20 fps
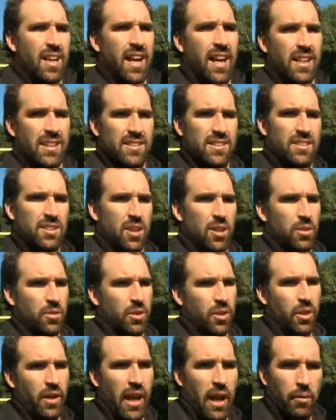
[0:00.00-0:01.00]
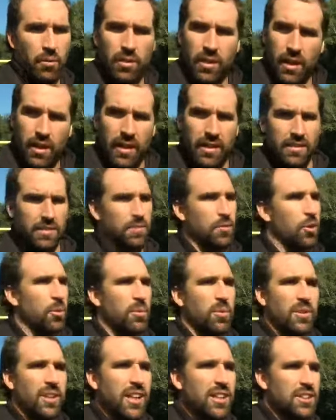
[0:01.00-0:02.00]
and so you know now we'll all have to form
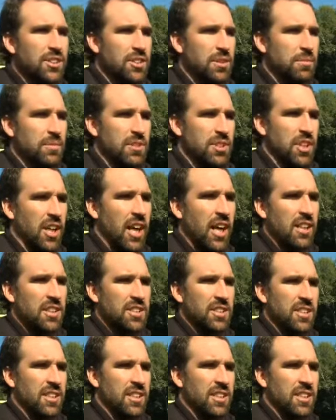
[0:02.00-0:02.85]
a relationship with Josh.